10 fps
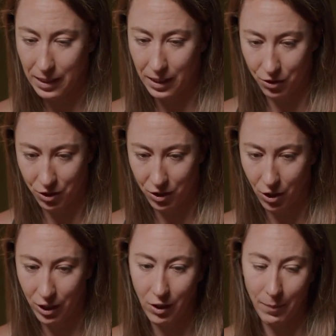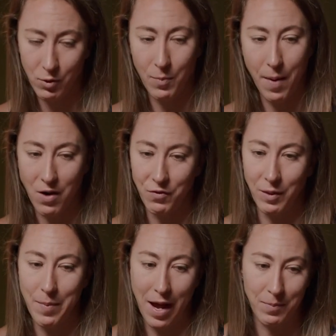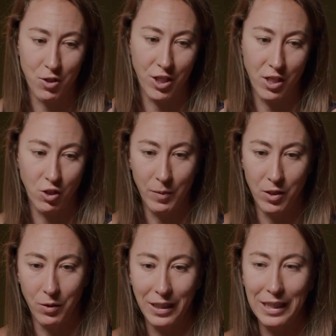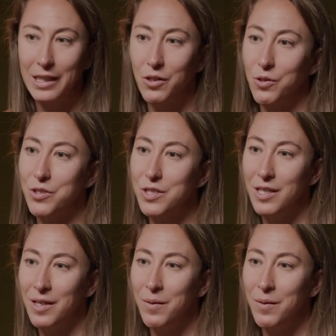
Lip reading: and they'll just hook you up to a biofeedback machine and you'll be doing Kegels